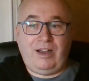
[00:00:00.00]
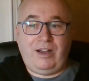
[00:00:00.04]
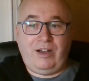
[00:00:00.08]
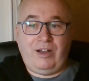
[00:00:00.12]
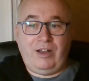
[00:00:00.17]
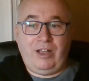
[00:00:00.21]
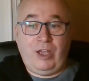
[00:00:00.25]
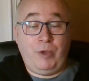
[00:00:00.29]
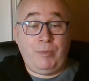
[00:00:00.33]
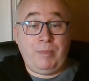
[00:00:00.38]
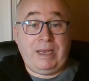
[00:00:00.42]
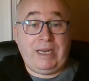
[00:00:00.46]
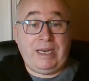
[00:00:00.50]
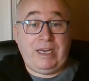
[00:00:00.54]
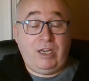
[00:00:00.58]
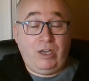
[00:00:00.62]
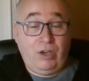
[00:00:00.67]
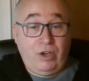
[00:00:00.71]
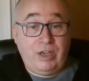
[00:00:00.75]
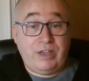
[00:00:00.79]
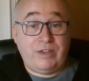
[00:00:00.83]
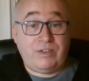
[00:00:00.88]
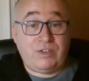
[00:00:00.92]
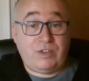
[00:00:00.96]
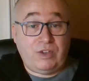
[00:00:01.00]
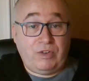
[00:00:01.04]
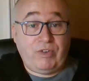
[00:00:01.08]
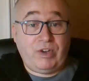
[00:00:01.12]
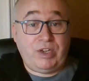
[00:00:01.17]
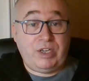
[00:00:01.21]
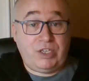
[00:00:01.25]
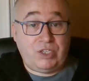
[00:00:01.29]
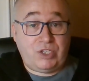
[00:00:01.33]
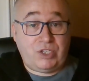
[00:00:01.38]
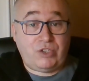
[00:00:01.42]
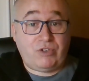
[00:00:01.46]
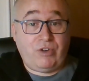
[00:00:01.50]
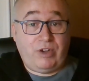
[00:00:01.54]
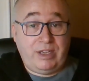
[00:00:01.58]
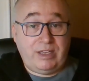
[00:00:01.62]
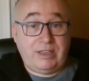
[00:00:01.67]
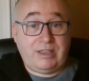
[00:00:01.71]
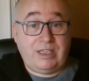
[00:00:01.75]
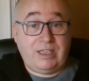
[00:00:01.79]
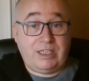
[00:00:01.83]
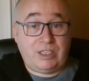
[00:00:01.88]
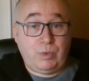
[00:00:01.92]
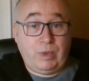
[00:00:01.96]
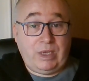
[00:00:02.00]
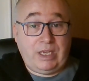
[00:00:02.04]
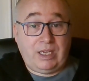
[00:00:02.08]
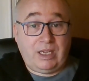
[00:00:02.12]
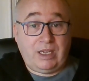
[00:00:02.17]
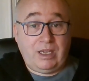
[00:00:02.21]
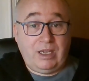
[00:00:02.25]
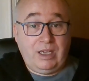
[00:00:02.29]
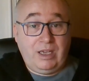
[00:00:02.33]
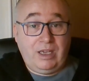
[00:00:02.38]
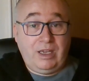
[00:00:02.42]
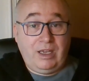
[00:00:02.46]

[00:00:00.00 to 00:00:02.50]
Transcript: how many lives have I destroyed this week?